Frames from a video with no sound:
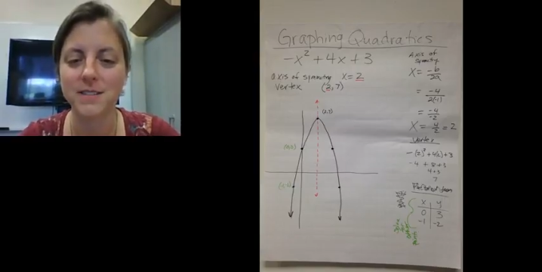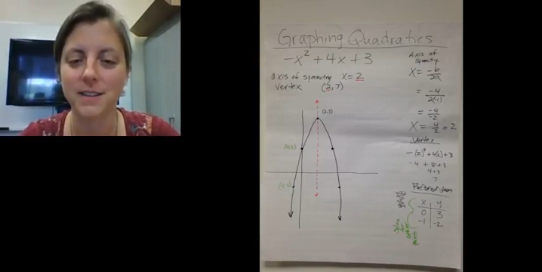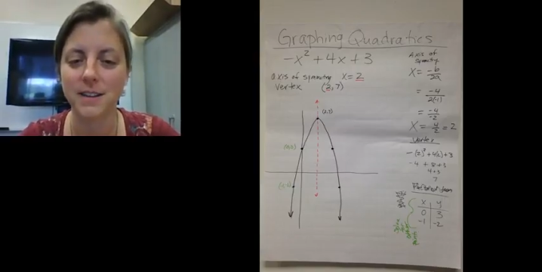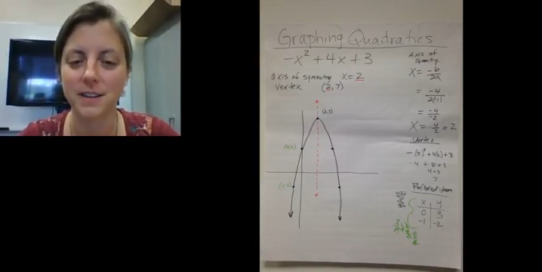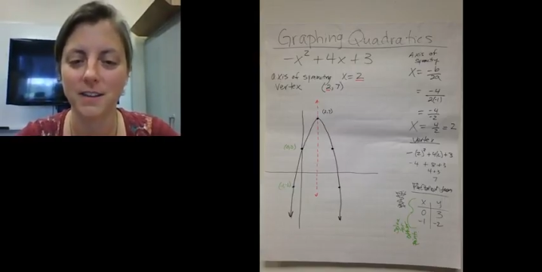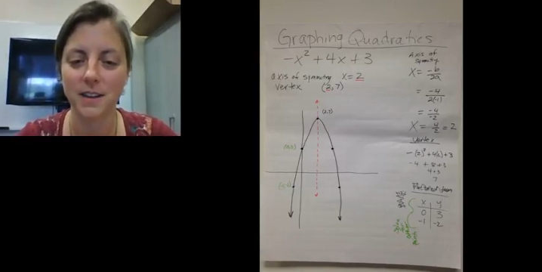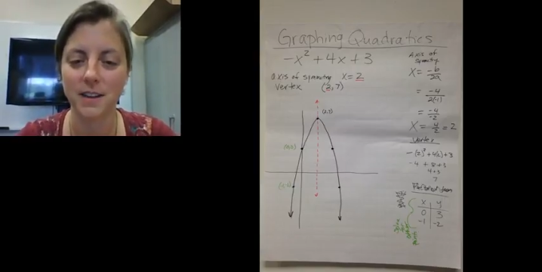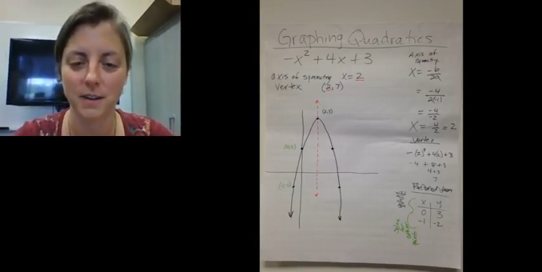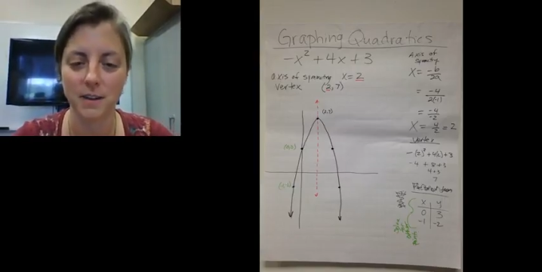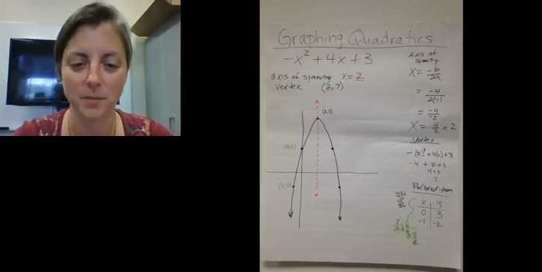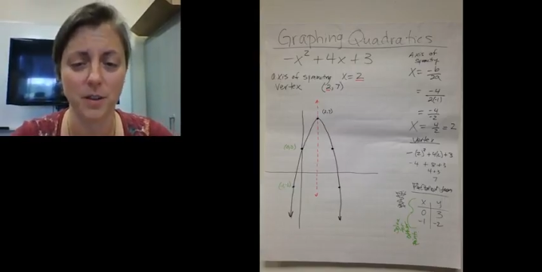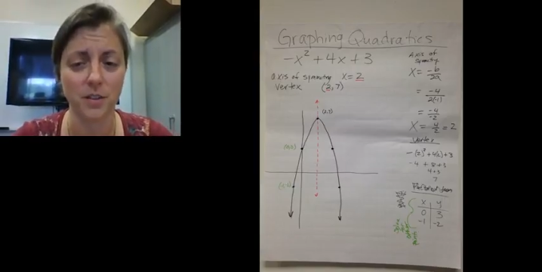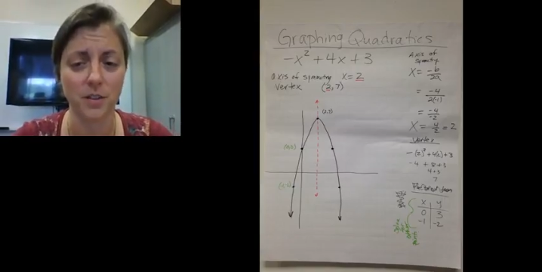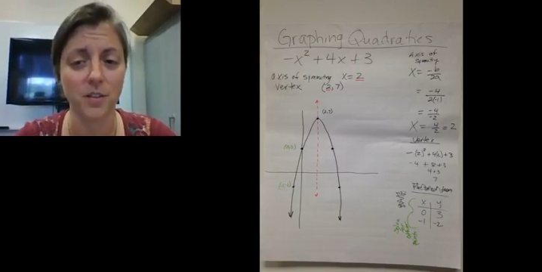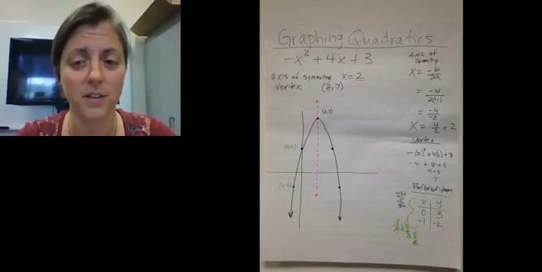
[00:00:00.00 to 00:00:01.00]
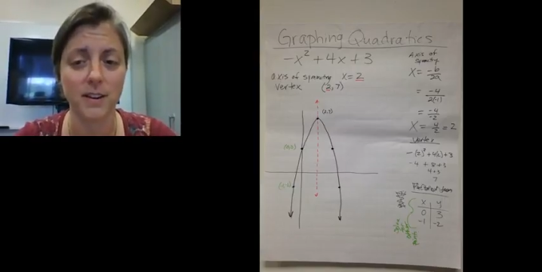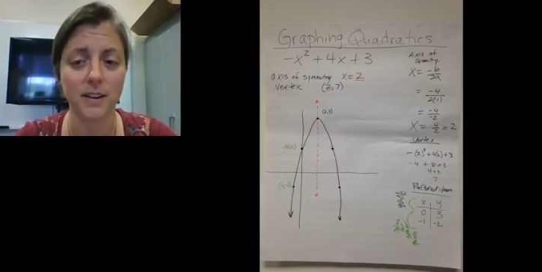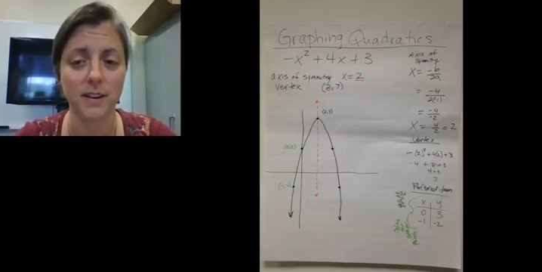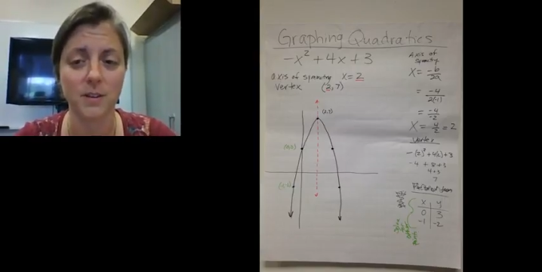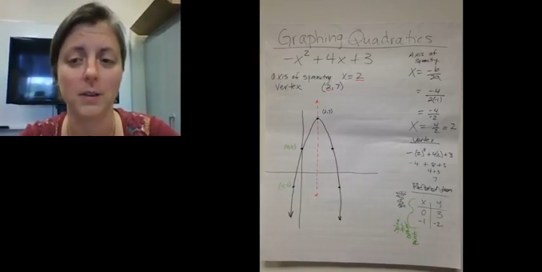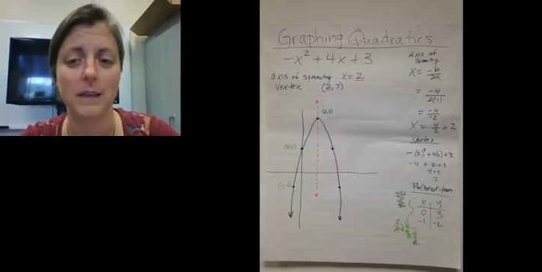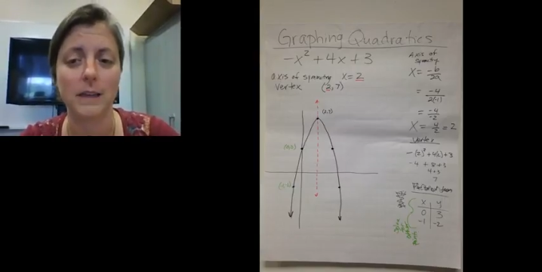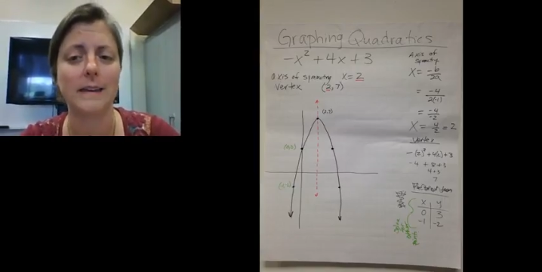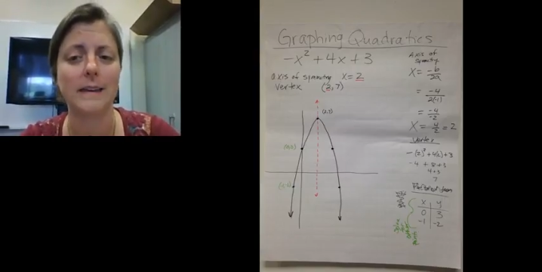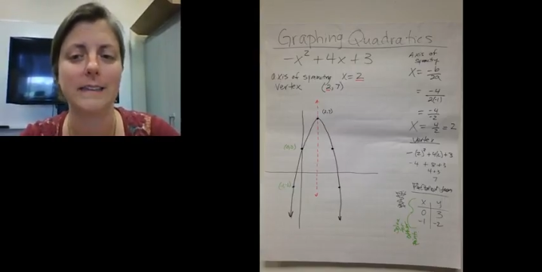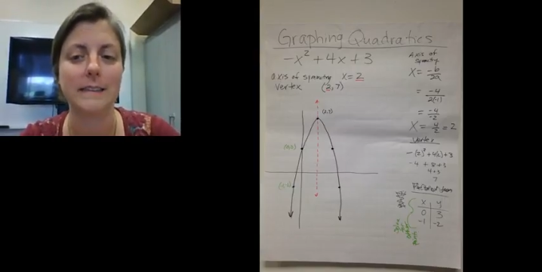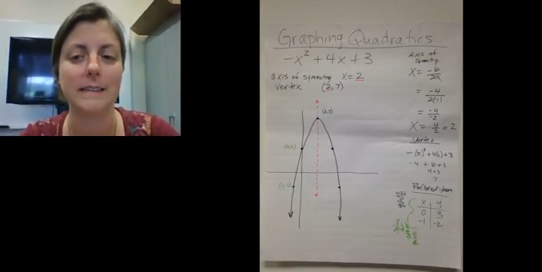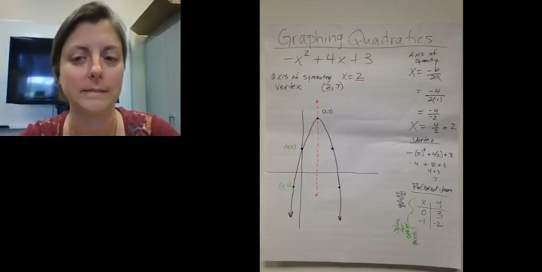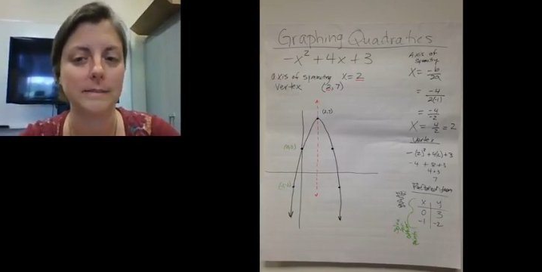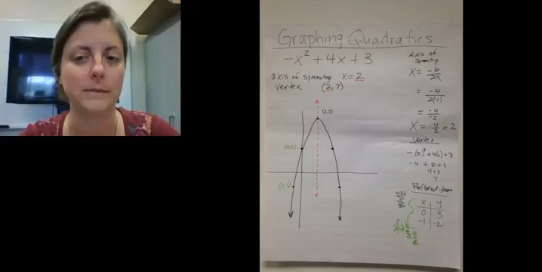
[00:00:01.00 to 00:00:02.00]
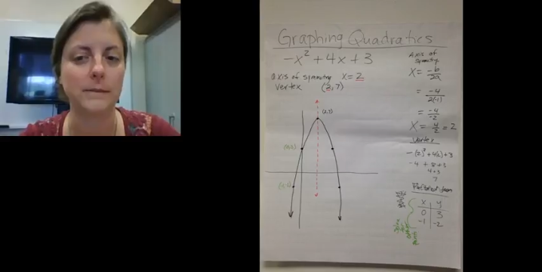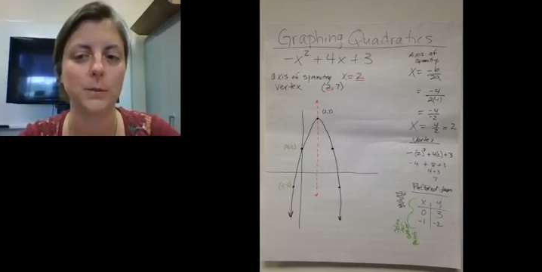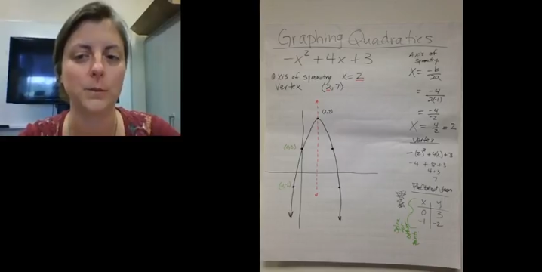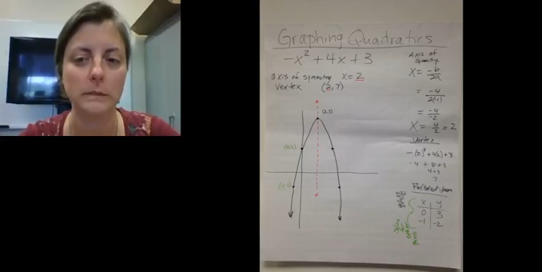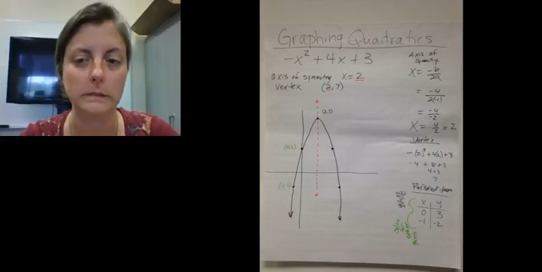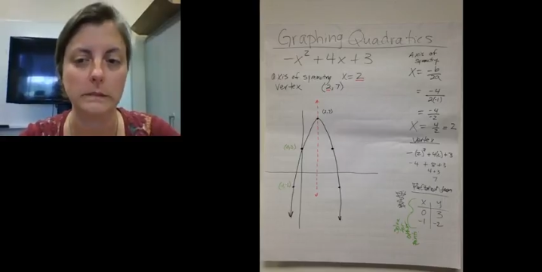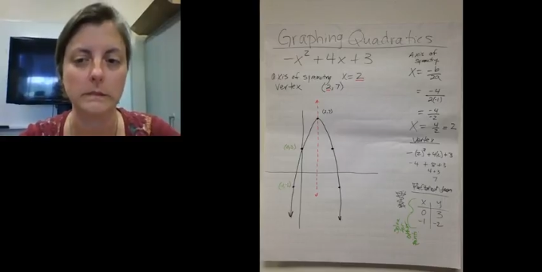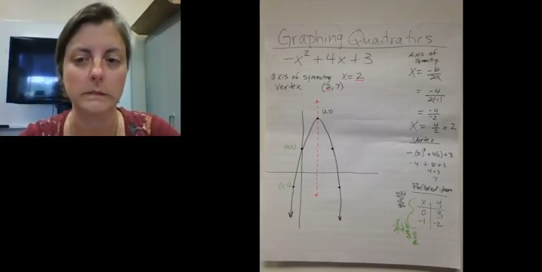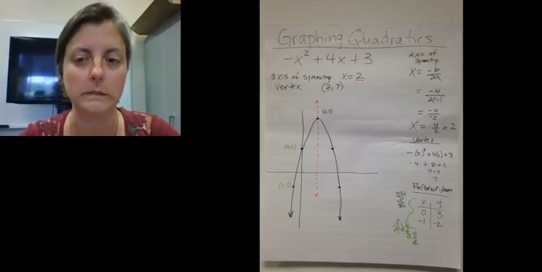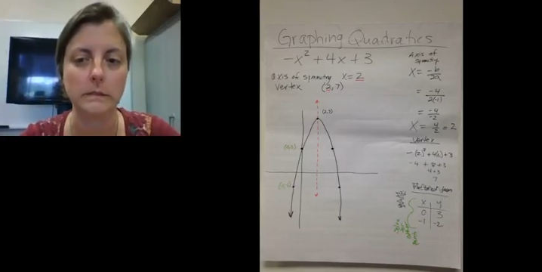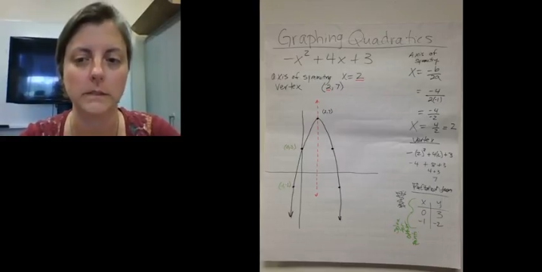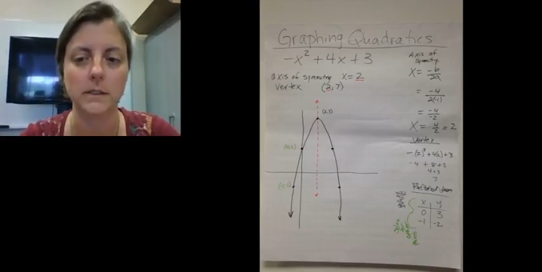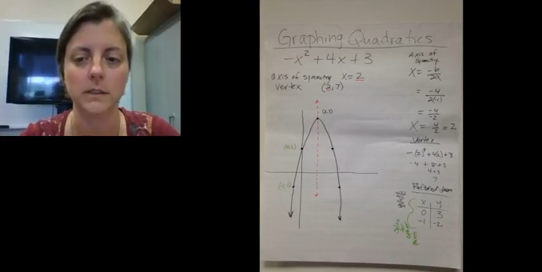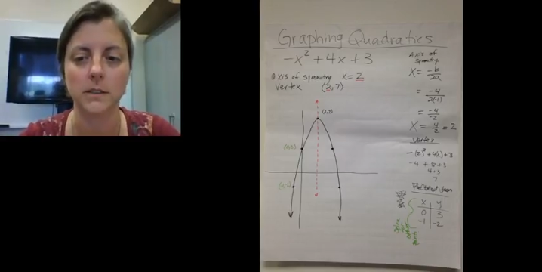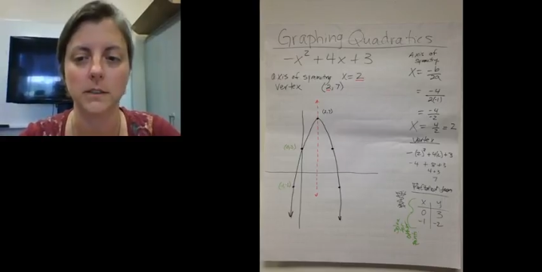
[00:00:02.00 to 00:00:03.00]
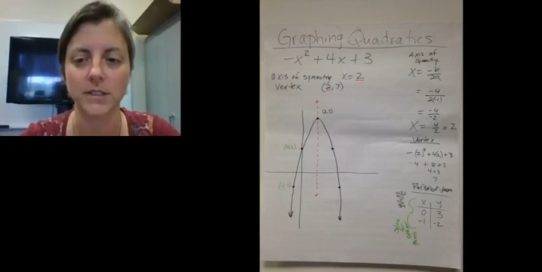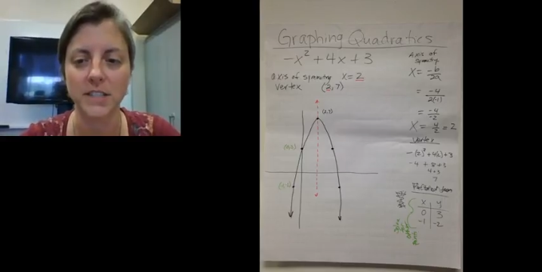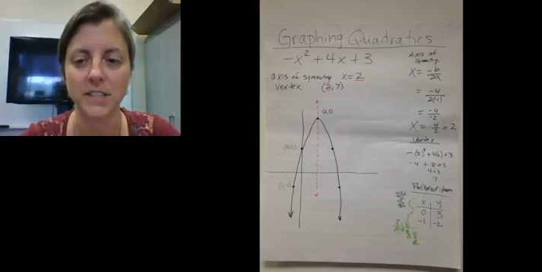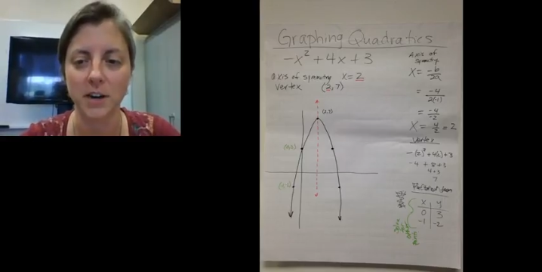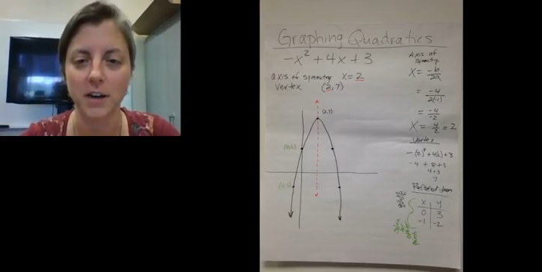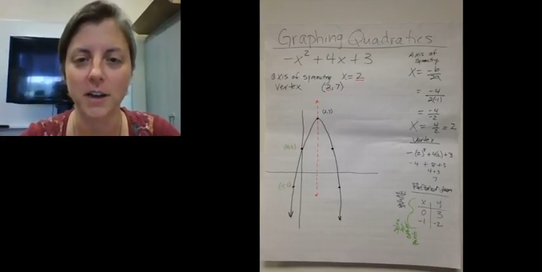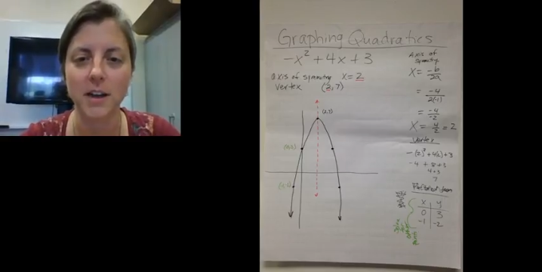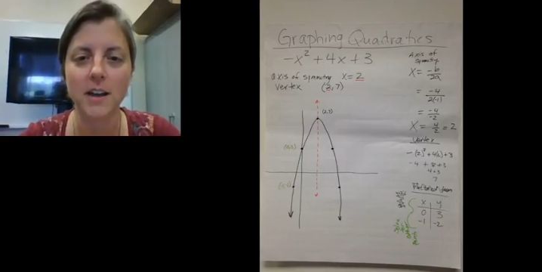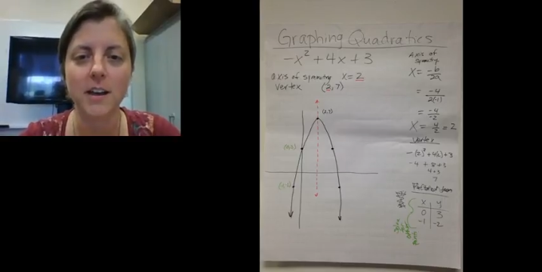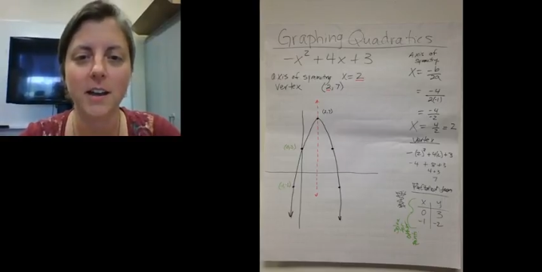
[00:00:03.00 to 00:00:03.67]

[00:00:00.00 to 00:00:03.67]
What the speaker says: and it ended up being the vertex being kind of a little scary.